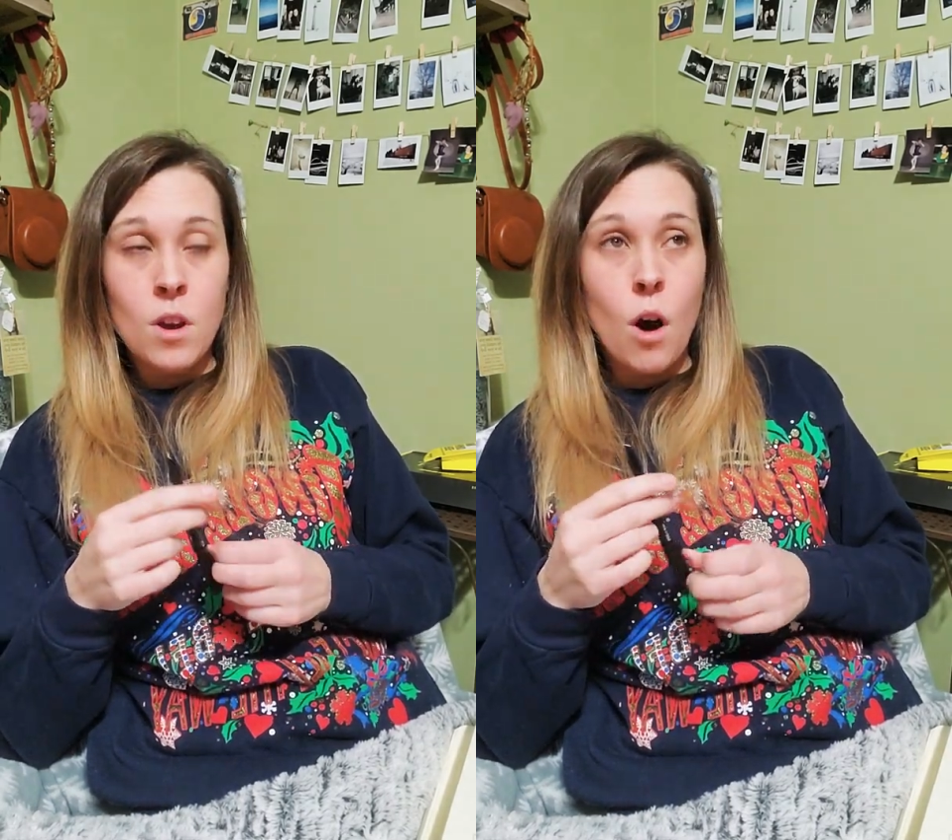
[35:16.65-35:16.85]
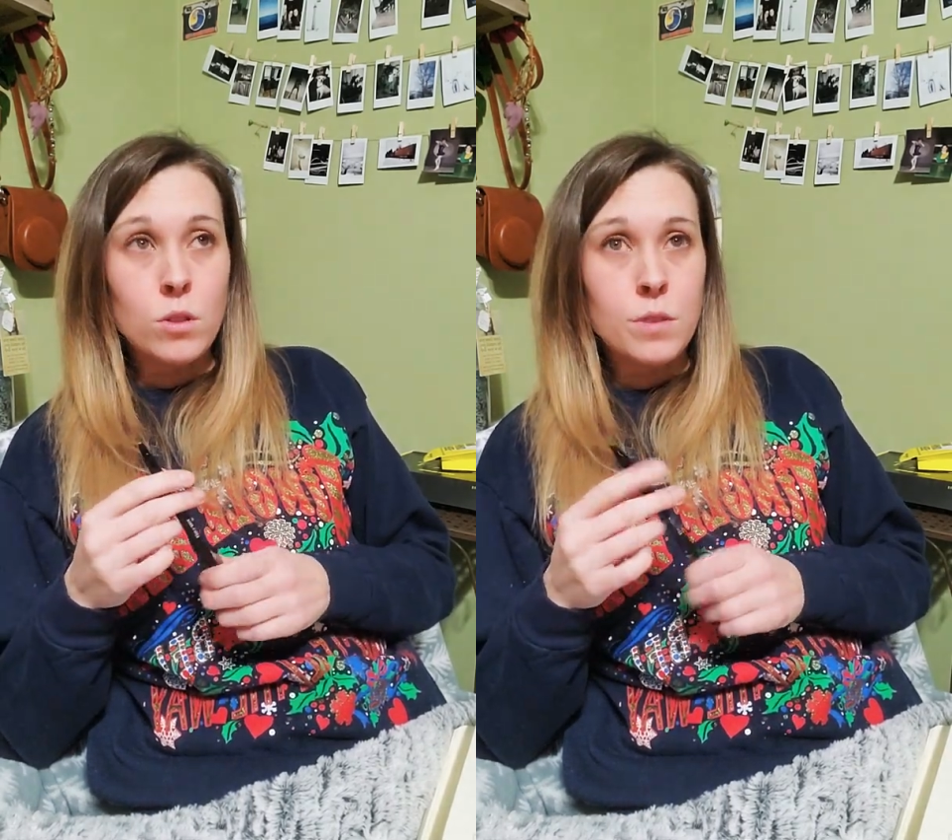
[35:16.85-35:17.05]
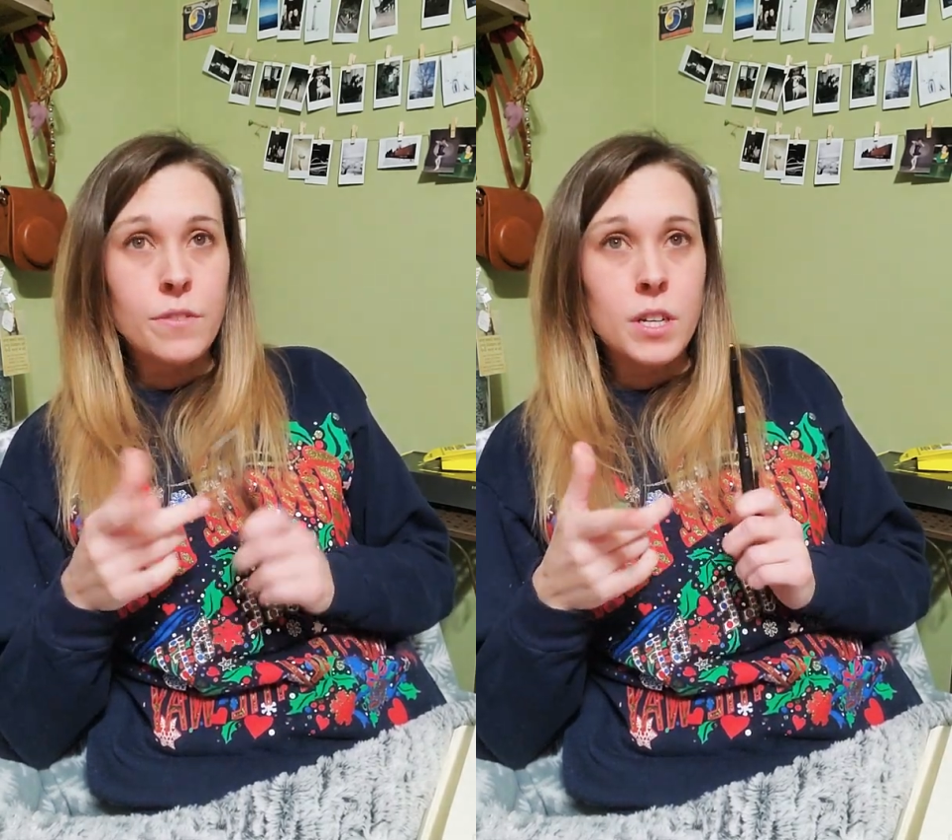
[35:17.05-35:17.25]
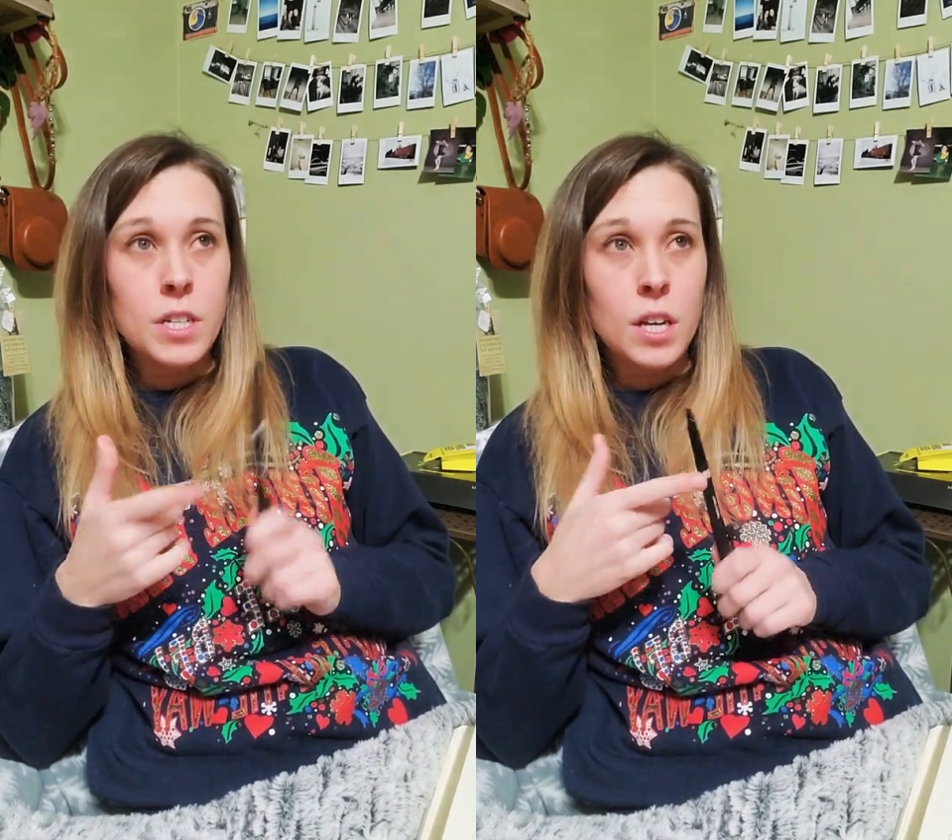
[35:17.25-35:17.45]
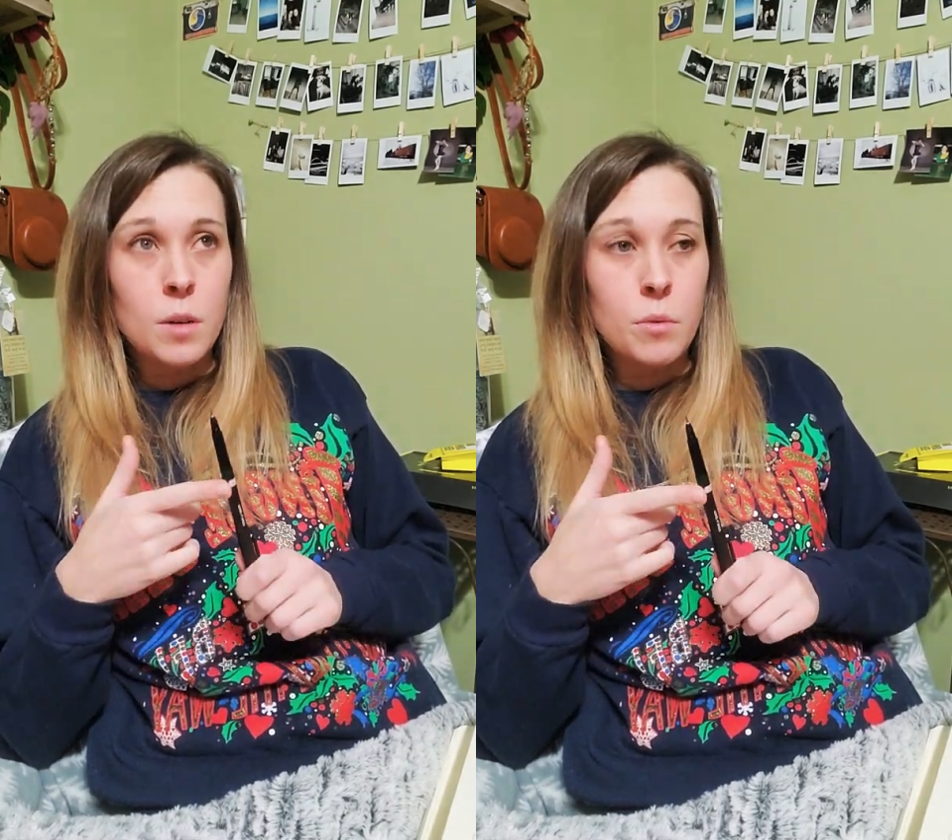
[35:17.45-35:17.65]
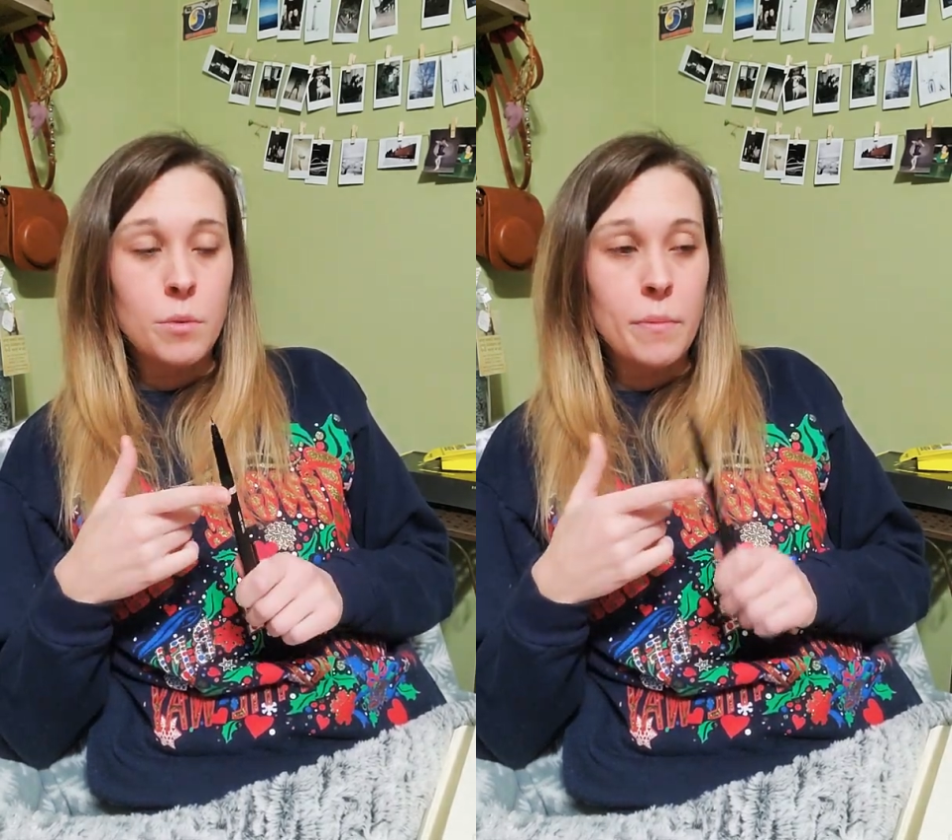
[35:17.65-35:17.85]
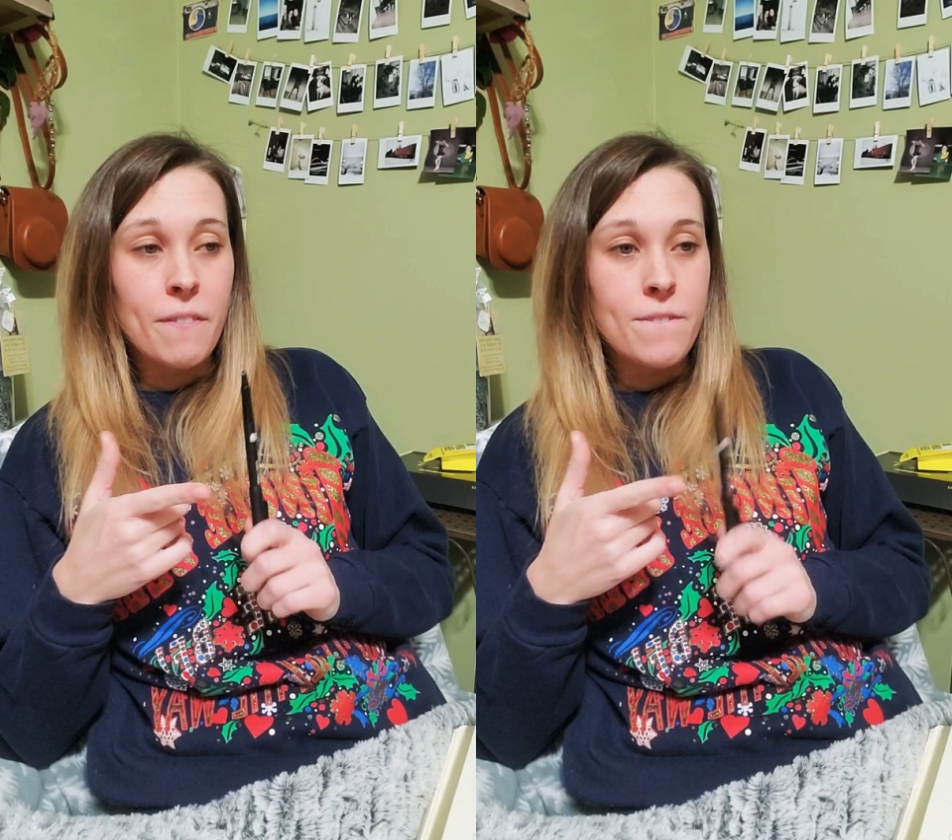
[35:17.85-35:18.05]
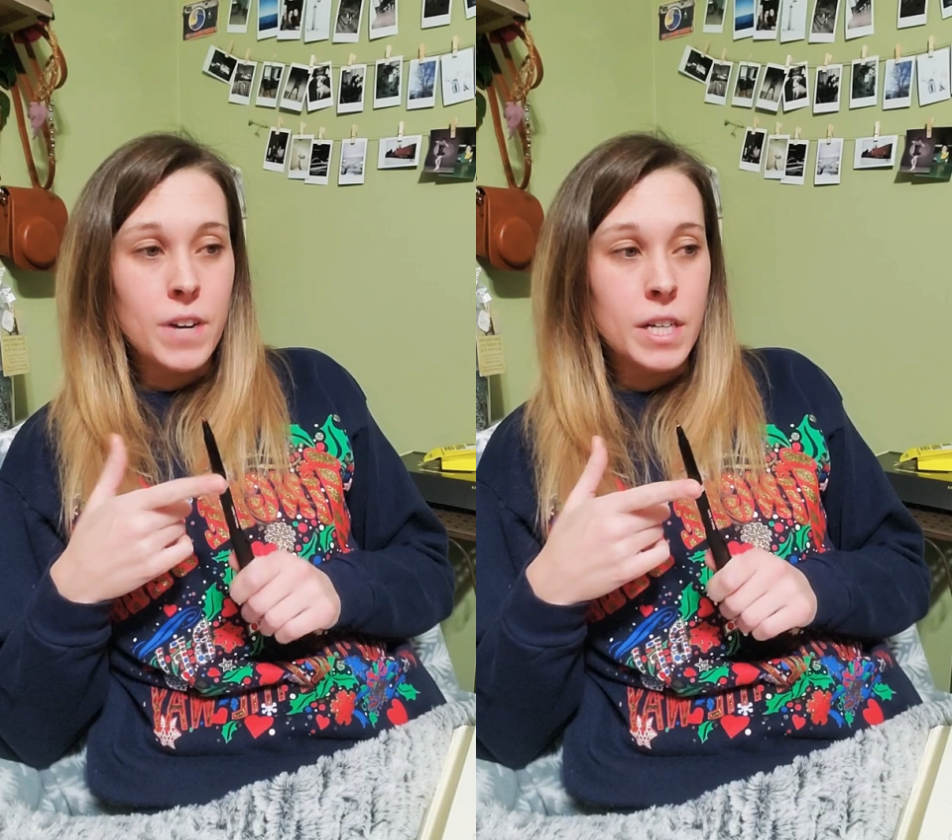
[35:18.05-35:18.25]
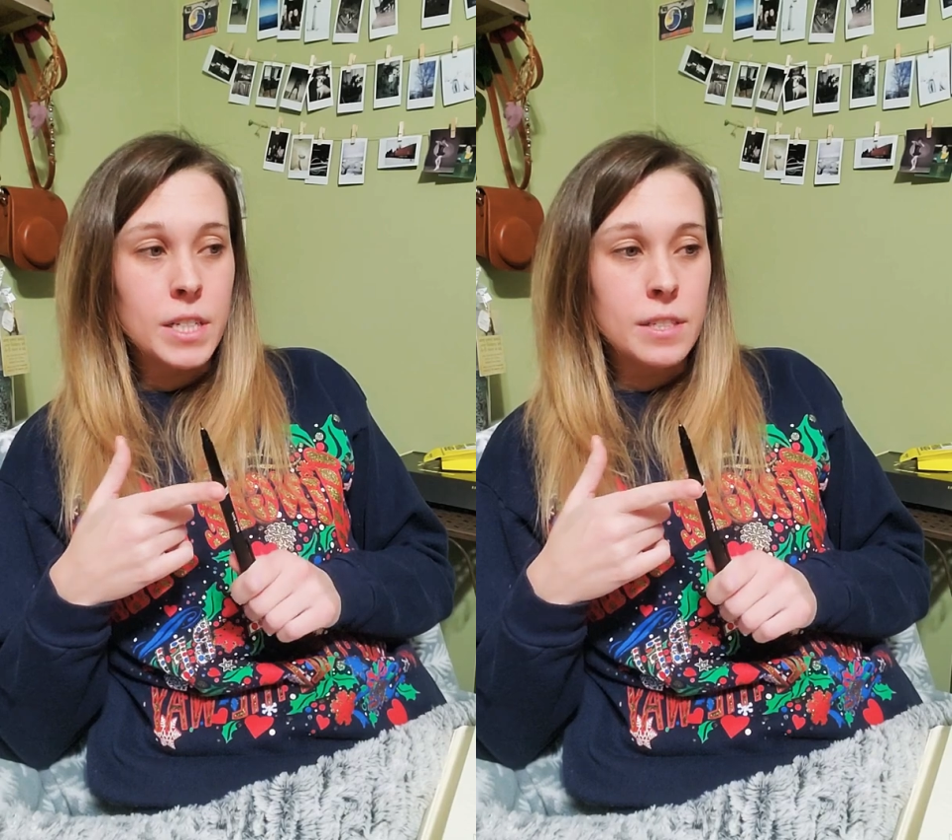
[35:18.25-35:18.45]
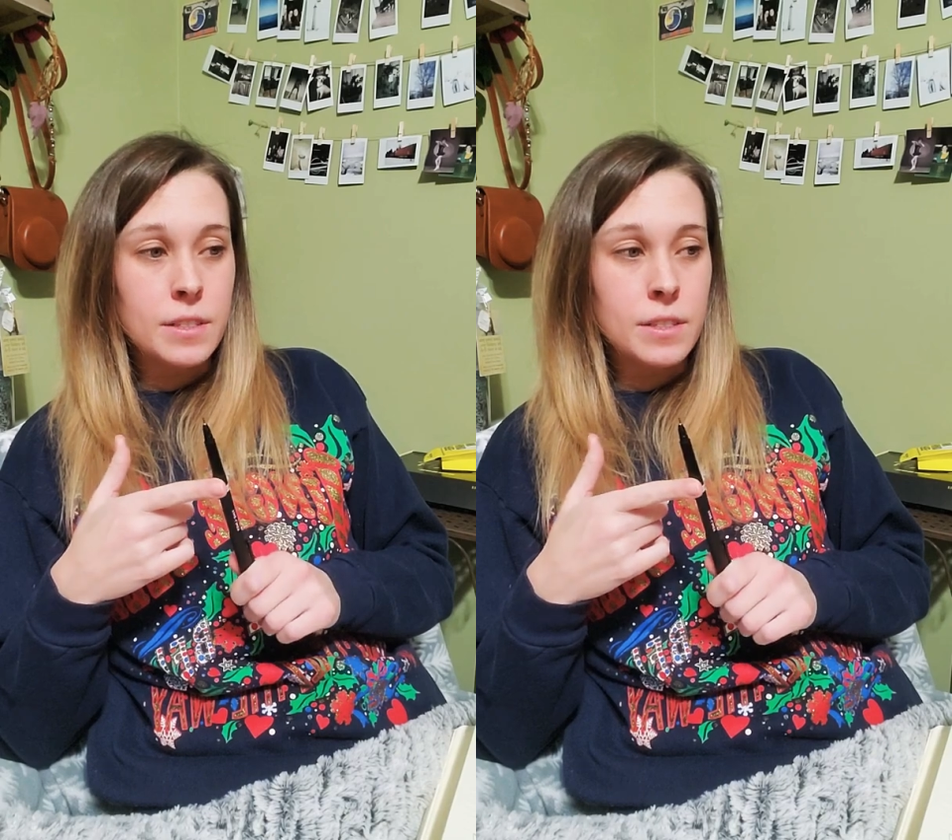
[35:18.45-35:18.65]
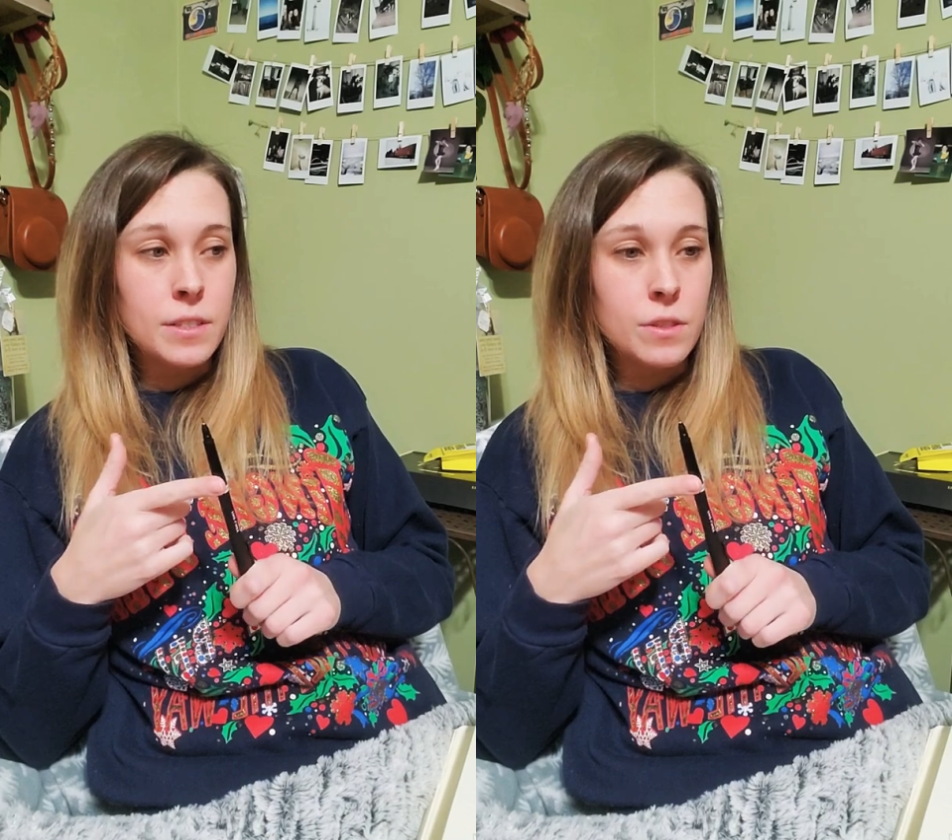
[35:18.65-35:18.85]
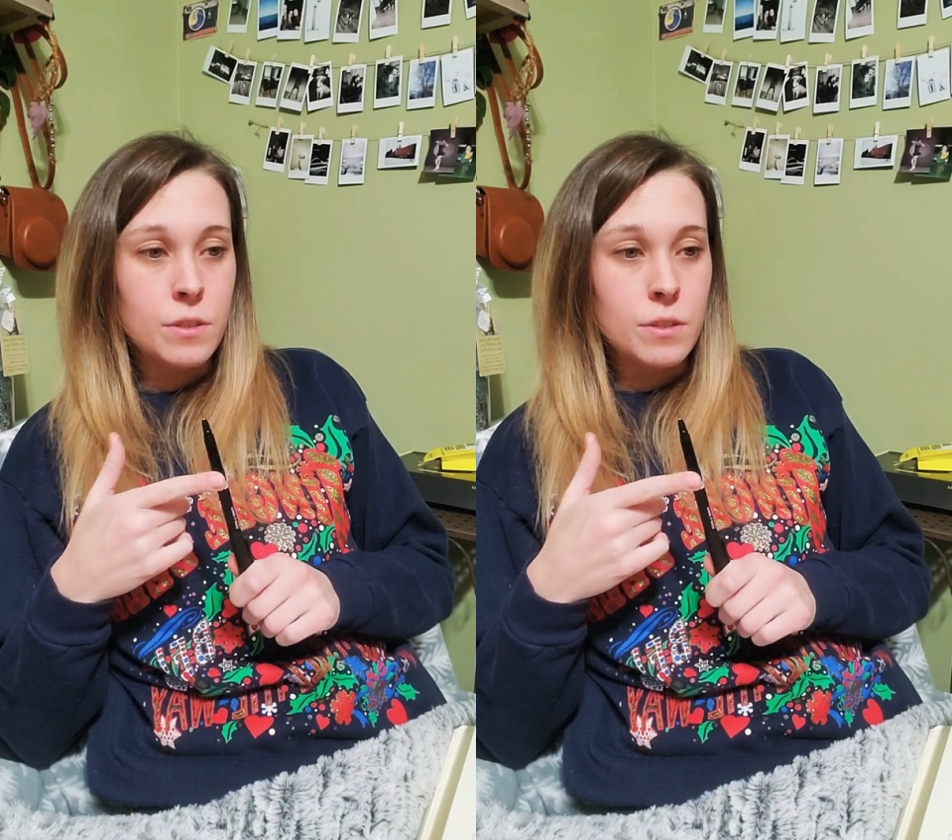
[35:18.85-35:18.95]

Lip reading: Also very terrible with my finances.